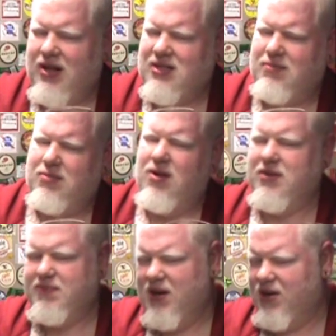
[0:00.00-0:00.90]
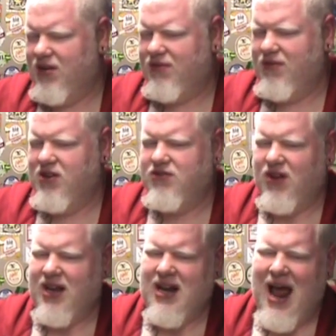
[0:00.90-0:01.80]
That's the problem. It's been out of the fridge
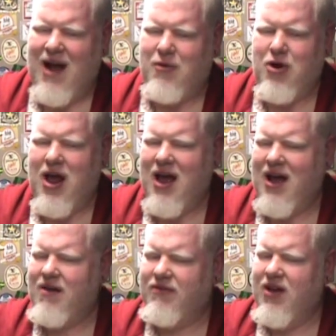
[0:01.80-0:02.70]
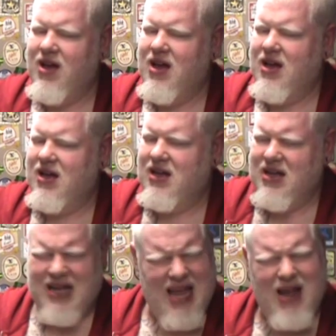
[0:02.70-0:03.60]
for like an hour and a half.
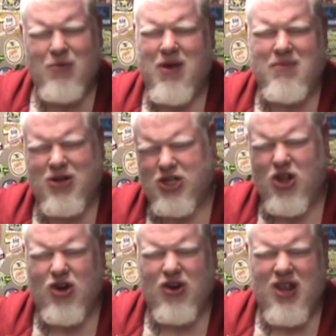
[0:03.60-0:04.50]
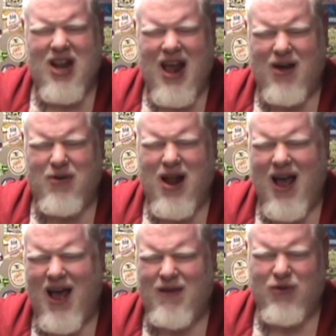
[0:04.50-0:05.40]
I can't wait much longer than an hour and a
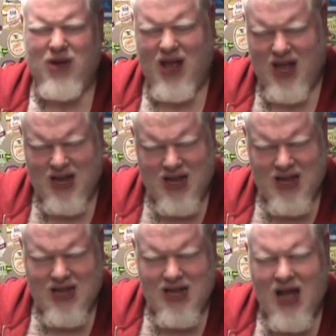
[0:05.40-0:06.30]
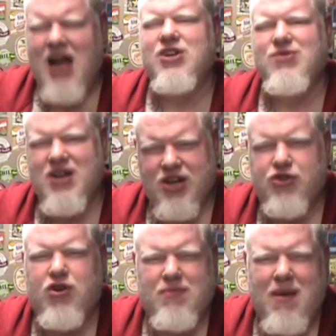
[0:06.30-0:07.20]
half. Okay, I do need to
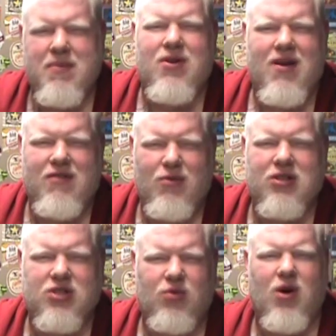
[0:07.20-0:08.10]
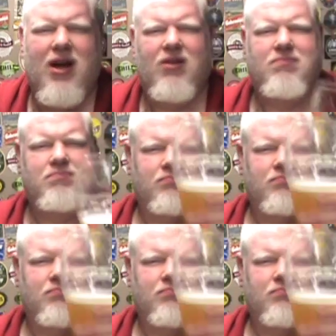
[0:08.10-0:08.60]
drink my beer every once in a while.